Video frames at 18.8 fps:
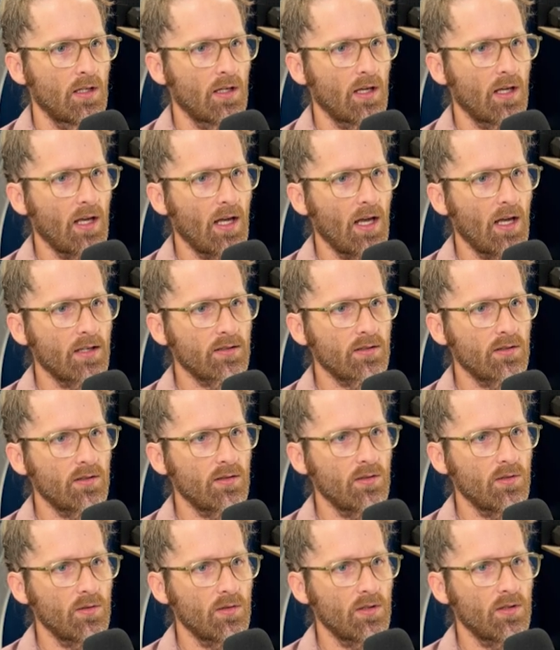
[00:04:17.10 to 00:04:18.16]
Ask
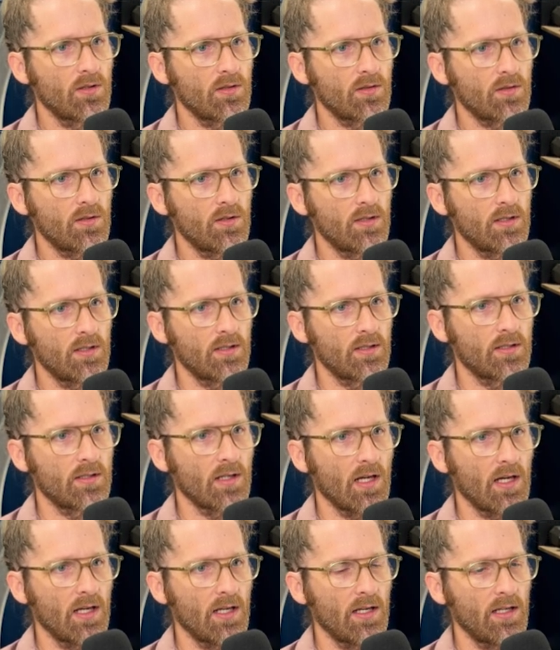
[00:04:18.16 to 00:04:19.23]
students to
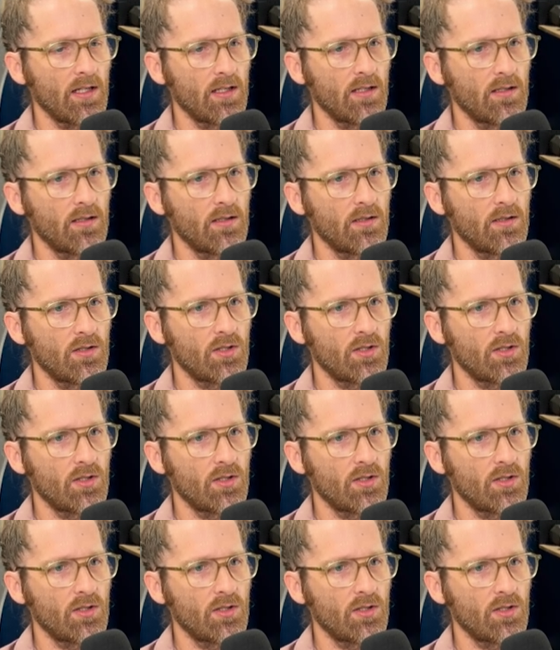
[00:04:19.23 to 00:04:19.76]
design